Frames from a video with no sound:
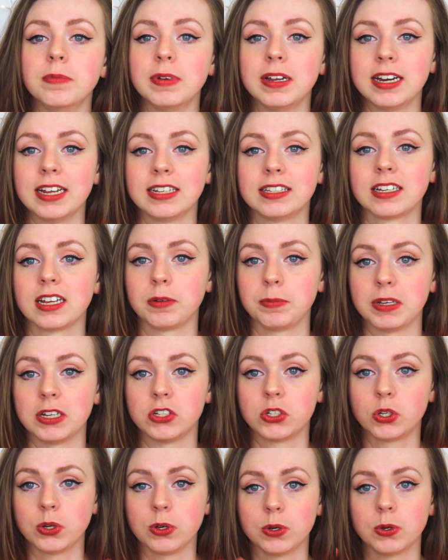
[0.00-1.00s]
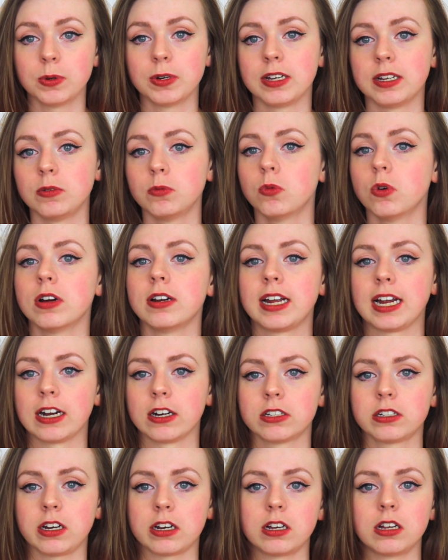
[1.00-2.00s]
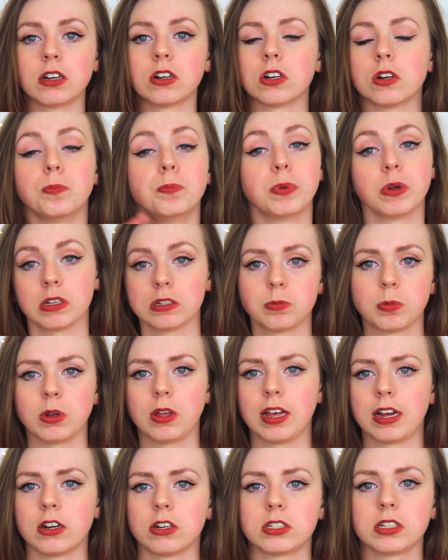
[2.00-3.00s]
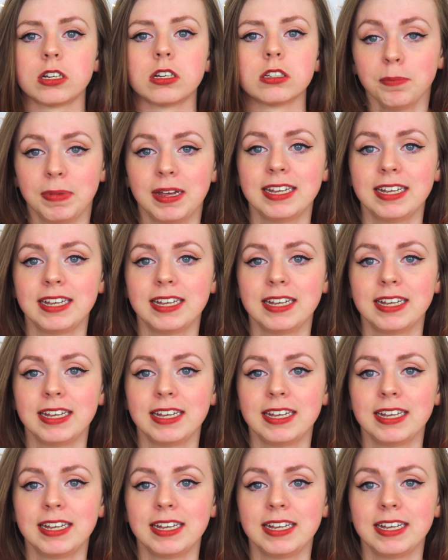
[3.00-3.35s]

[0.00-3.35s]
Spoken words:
And it's going to be a 2-in-1 hairstyle or a buildable hairstyle.